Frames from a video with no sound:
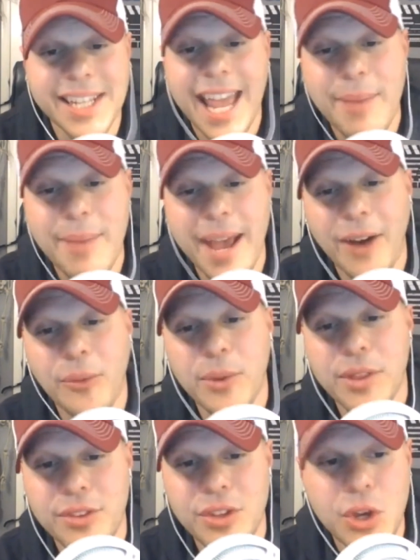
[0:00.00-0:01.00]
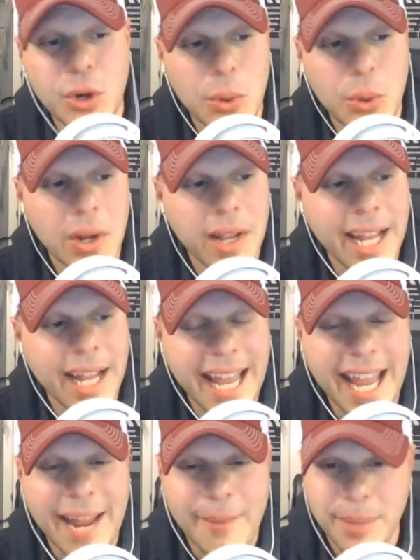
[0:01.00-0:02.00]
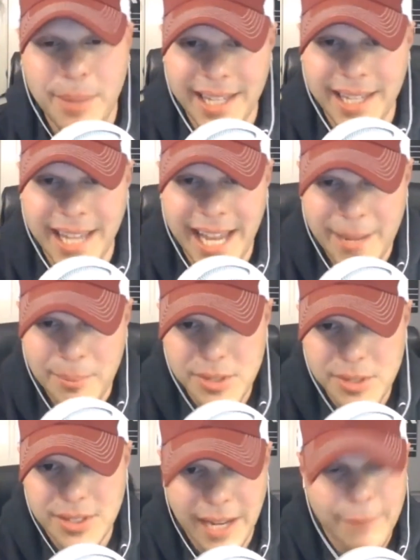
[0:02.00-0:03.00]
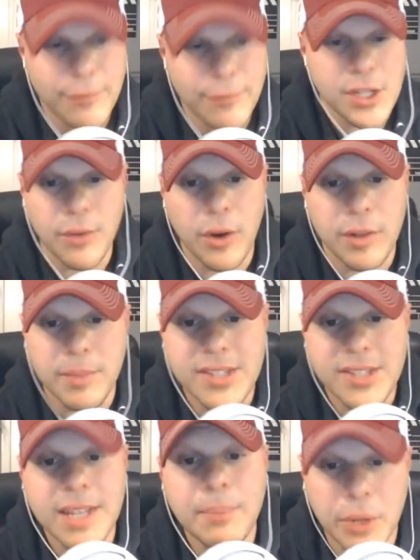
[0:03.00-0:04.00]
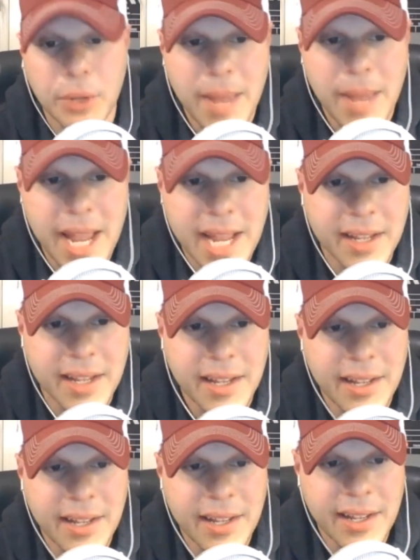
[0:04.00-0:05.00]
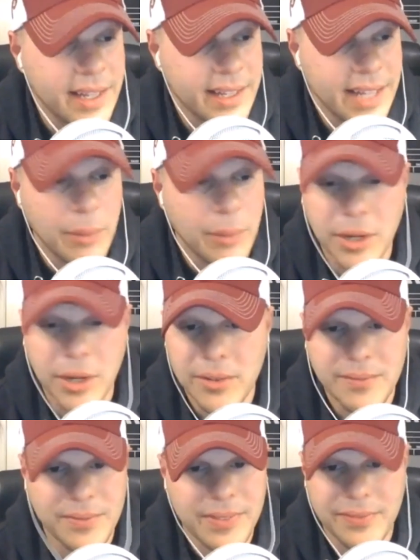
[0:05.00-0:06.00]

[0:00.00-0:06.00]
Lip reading: came out with new 8-bit games. Like, first of all, it'd be simple to make. I would go.